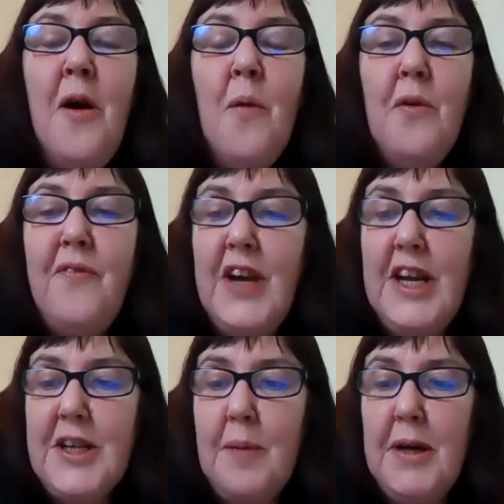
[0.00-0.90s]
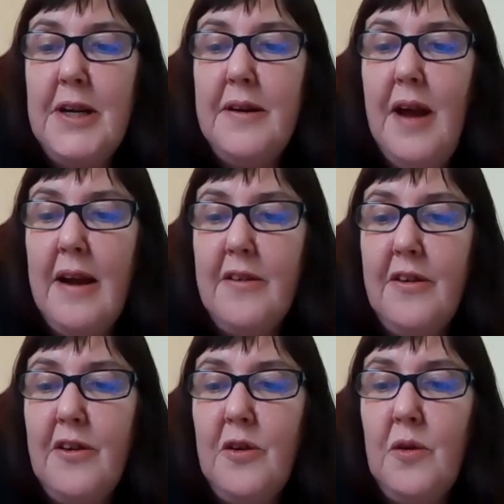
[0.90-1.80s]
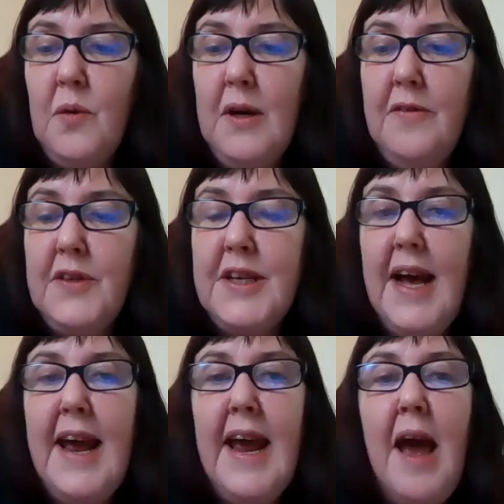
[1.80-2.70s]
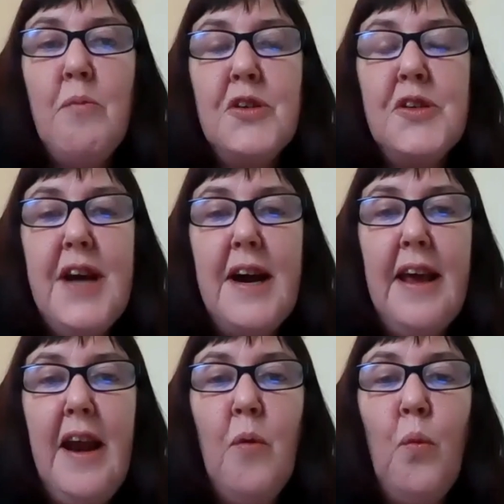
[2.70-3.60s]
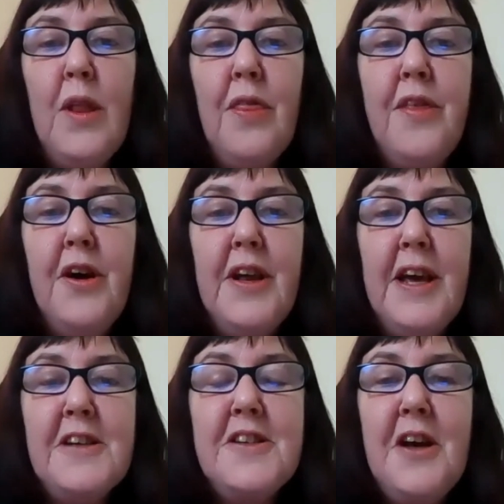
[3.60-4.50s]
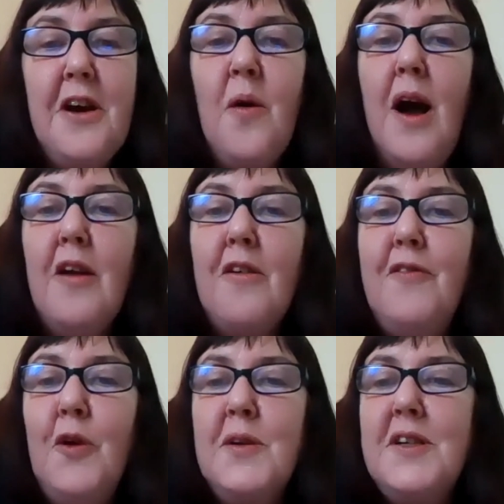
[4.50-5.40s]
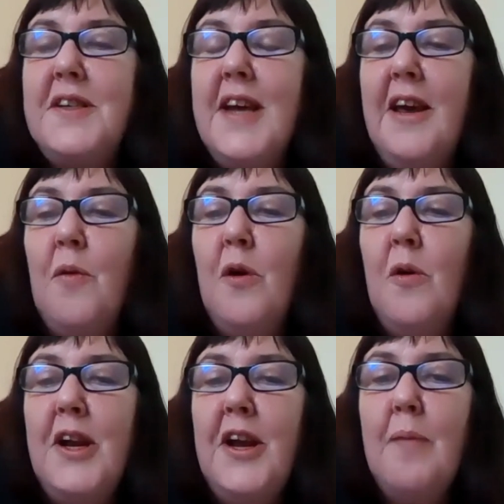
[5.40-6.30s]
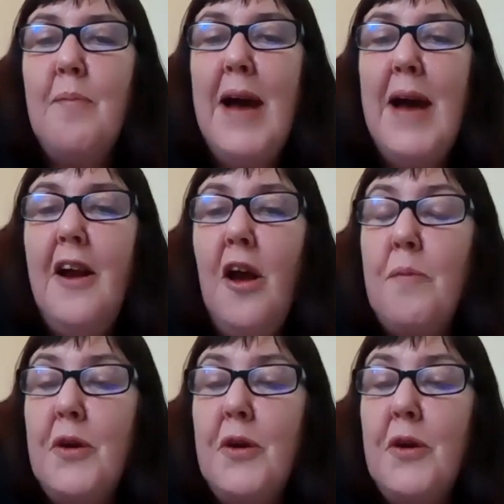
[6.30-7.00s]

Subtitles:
We'll finish up at 12 today and we'll start again at 1:30. So I look forward to seeing you all when you come back, and I hope you